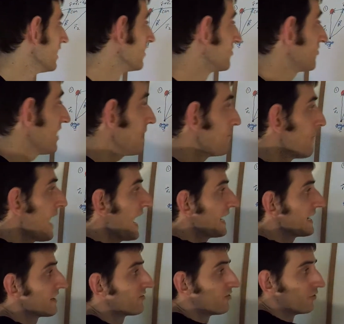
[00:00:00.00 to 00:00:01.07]
Same
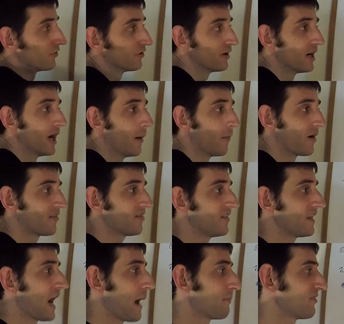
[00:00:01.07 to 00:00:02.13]
magnitude, but it's in
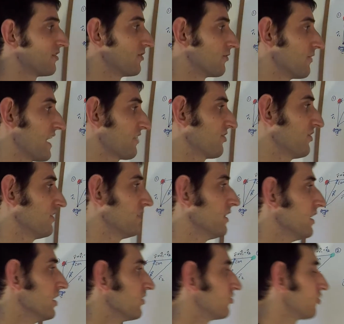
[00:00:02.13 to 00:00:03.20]
the opposite direction.
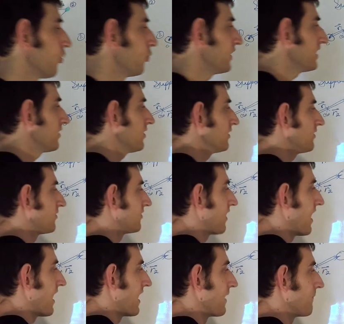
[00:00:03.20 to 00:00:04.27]
So we could
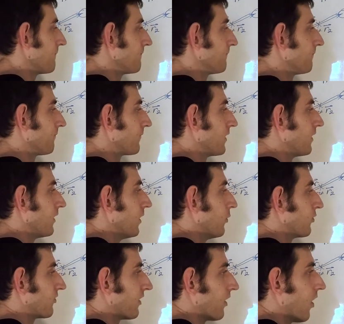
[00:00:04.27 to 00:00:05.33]
say
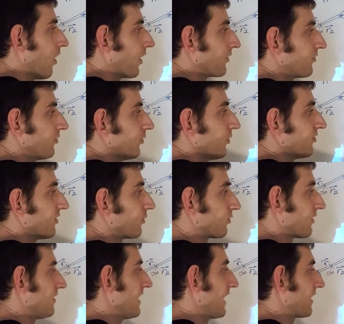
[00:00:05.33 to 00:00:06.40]
r2 is equal
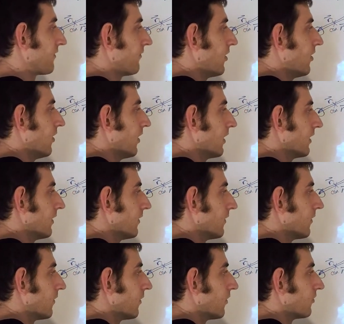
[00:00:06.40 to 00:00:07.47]
to negative r,
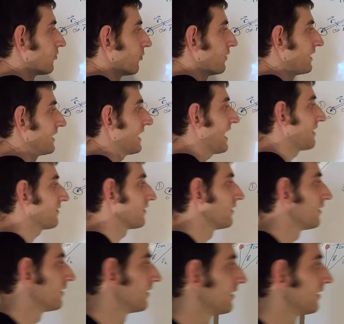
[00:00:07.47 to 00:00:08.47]
so we can get